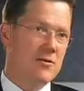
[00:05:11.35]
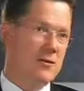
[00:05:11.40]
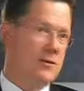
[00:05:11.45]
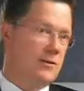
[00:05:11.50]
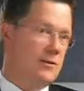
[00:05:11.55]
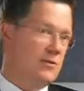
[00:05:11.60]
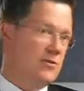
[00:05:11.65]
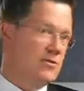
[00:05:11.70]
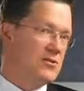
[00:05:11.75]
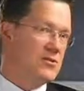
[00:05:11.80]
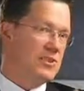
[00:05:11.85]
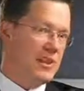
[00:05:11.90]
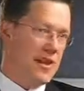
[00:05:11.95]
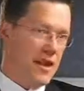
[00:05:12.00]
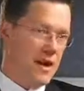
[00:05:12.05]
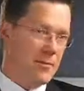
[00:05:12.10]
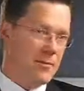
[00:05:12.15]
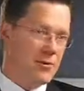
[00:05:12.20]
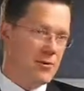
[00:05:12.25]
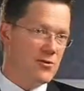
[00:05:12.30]
and they will stay
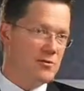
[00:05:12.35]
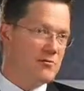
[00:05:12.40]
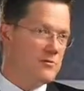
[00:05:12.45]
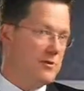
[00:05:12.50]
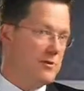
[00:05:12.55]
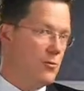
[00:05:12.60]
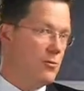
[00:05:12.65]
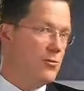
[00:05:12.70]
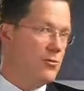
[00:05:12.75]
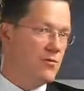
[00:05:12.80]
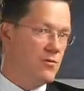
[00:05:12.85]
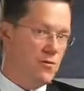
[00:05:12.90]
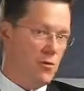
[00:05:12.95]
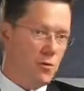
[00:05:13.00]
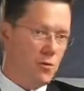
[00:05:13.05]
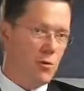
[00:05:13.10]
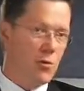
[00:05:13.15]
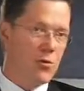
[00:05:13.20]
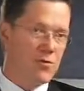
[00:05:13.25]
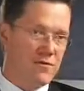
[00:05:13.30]
happier, they will
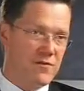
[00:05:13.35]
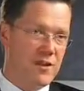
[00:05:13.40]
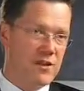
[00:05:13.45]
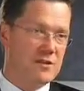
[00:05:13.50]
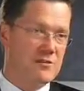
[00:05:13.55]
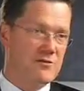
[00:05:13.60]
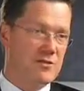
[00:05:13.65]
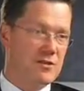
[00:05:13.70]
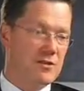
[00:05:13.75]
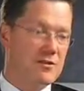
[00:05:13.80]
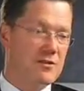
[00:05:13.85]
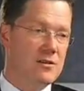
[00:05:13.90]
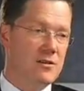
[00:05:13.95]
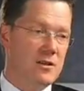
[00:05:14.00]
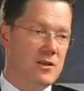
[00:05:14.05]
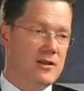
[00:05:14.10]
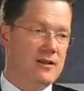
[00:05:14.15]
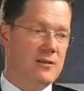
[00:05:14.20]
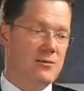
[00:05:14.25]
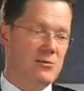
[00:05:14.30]
perform more effectively,
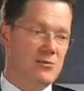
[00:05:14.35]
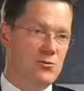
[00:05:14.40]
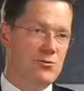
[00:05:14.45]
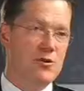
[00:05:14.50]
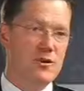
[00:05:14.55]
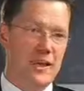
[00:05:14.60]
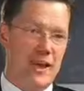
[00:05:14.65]
and they will do it